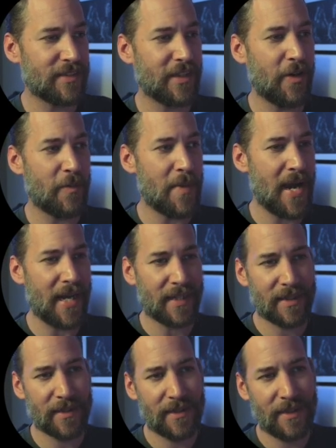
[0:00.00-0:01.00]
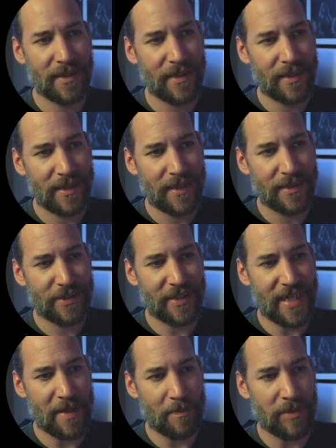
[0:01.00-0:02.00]
go back
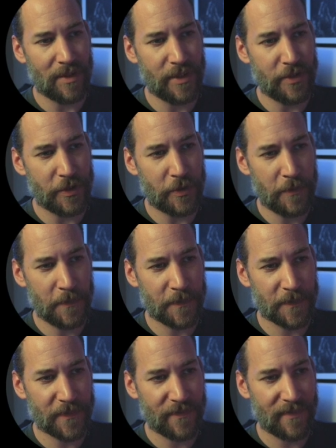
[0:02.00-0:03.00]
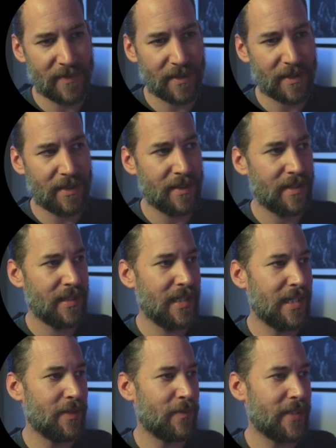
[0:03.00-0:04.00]
to that blue,
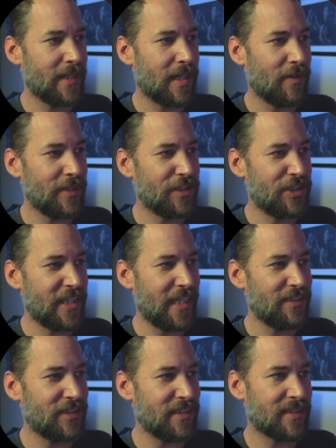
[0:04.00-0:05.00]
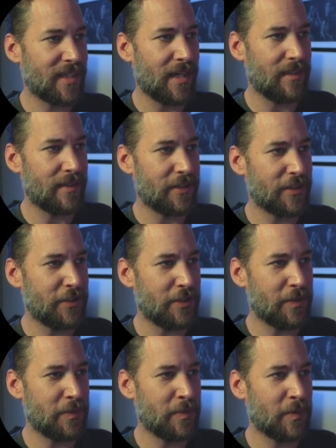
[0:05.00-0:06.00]
and we could always change this color
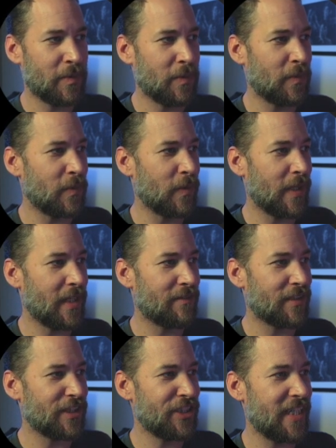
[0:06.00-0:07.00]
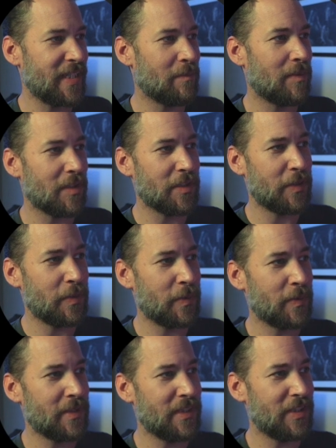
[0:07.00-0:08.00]
to whatever shade of
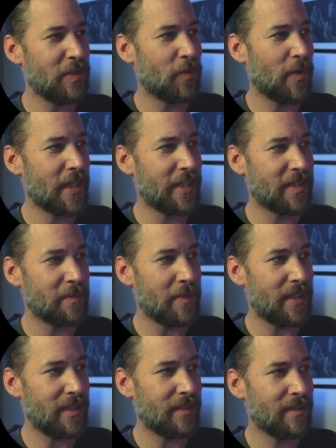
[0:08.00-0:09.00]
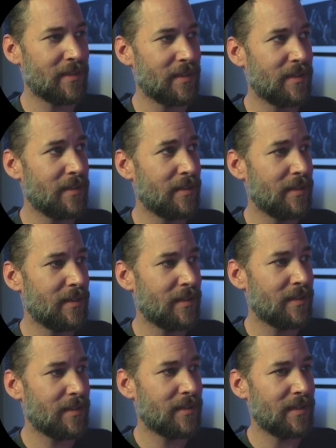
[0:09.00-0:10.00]
blue you want it to be.
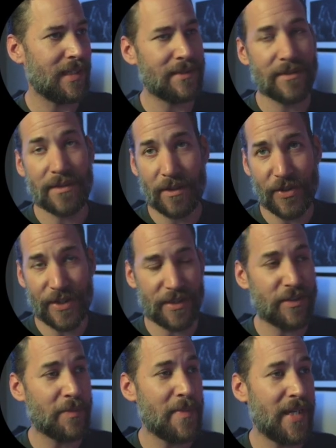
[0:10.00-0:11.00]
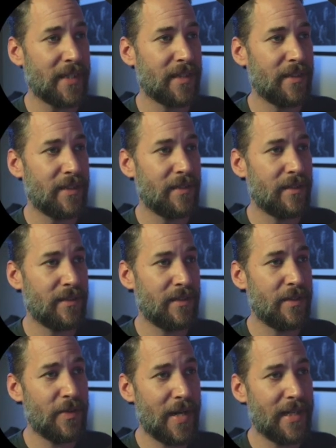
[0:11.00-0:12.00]
That's going to make
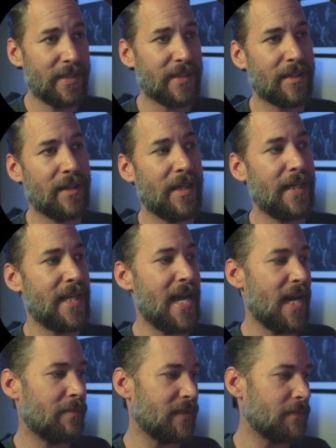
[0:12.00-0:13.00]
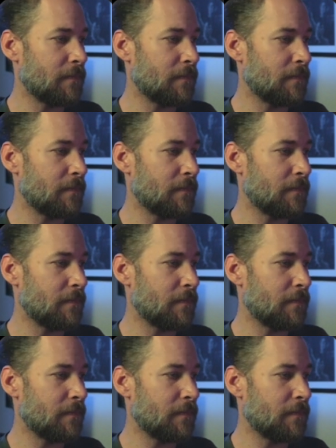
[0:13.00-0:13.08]
you and your client happy.